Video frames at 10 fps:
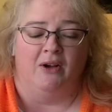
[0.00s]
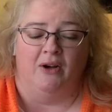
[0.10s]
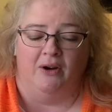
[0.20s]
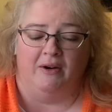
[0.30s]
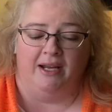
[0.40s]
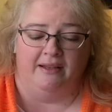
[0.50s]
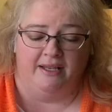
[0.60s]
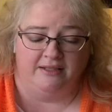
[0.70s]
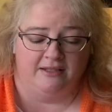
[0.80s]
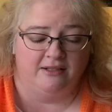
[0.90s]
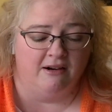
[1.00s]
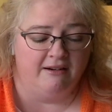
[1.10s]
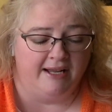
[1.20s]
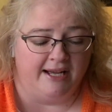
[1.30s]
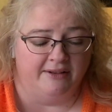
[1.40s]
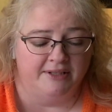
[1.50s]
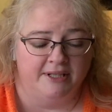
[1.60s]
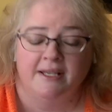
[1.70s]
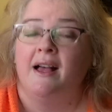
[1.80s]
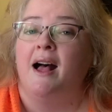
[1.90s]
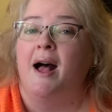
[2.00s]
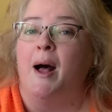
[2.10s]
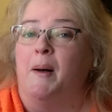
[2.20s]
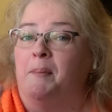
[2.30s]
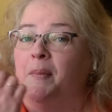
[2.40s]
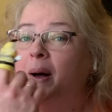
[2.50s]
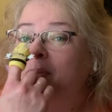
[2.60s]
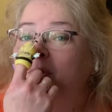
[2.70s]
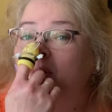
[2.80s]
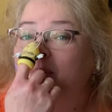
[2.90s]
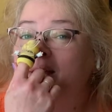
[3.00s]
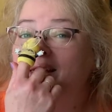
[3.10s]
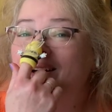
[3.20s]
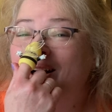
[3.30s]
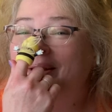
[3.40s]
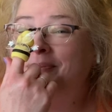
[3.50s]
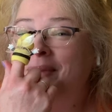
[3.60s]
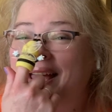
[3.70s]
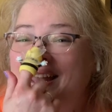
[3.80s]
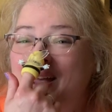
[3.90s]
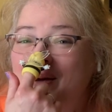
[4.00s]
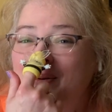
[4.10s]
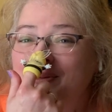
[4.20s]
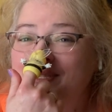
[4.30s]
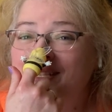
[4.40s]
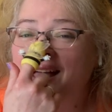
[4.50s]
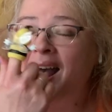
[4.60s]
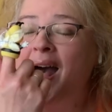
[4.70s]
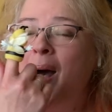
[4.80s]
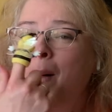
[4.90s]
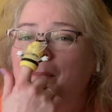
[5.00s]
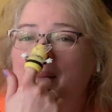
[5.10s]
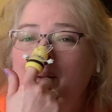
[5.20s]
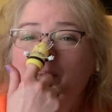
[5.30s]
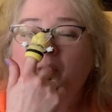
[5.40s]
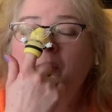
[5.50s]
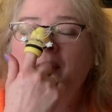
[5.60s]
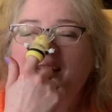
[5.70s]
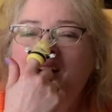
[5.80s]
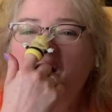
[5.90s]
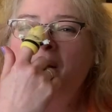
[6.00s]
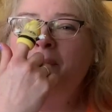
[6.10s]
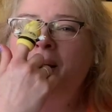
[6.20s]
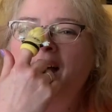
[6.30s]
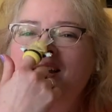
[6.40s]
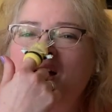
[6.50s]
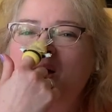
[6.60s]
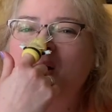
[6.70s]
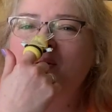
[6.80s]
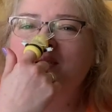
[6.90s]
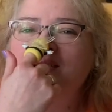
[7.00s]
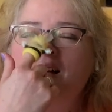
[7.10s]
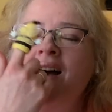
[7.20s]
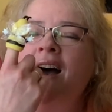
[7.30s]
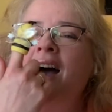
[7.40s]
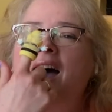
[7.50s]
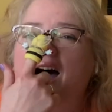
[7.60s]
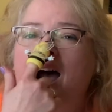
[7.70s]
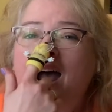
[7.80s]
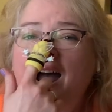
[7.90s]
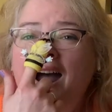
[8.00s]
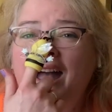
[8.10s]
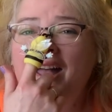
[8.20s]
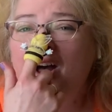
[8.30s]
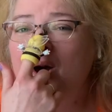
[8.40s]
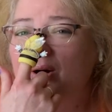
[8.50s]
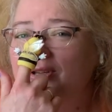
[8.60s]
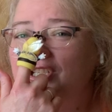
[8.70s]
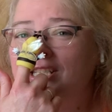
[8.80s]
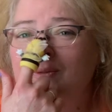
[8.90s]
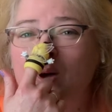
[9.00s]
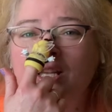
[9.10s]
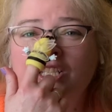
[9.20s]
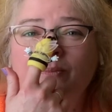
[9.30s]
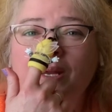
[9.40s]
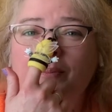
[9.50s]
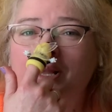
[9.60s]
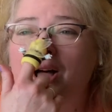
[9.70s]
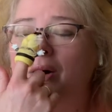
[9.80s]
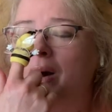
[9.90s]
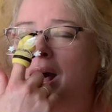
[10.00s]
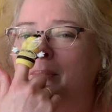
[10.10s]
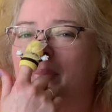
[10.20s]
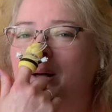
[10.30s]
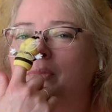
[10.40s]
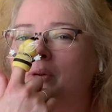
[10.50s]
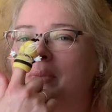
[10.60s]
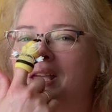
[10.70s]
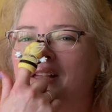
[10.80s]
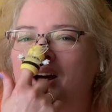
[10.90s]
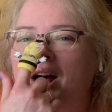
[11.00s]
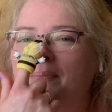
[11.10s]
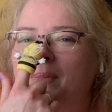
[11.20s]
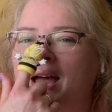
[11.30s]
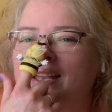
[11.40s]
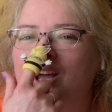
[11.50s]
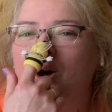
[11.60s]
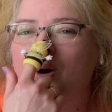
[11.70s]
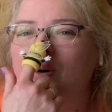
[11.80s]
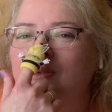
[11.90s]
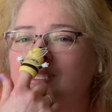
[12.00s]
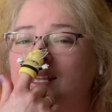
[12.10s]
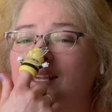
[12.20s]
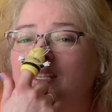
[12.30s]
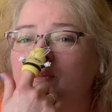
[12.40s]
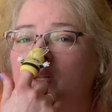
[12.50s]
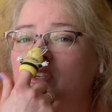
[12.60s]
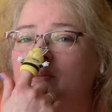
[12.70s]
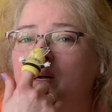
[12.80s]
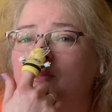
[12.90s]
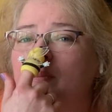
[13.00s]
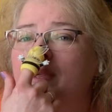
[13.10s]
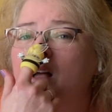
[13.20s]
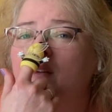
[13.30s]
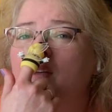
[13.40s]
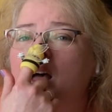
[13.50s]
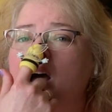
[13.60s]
All right, let's start out. A bumblebee on my nose, a bumblebee on my nose. Hi-ho, just watch me blow a bumblebee on my nose. You blow your bumblebee off.